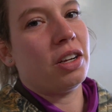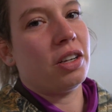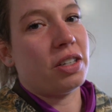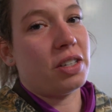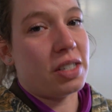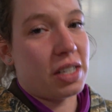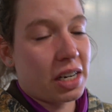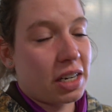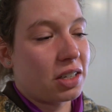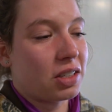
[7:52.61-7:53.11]

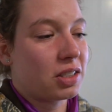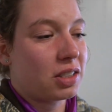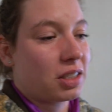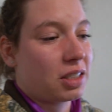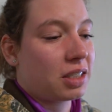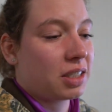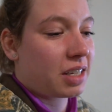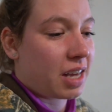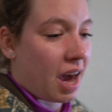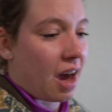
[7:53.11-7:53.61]
single
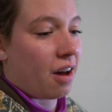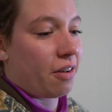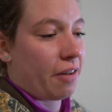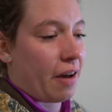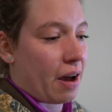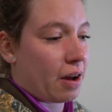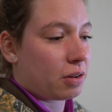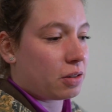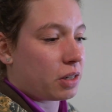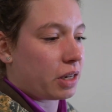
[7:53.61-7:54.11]
calf
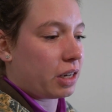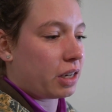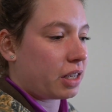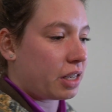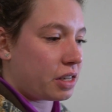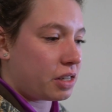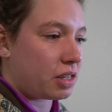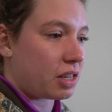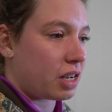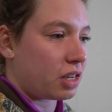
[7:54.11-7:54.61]
housing,
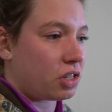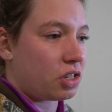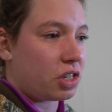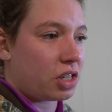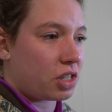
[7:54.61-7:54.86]
because that's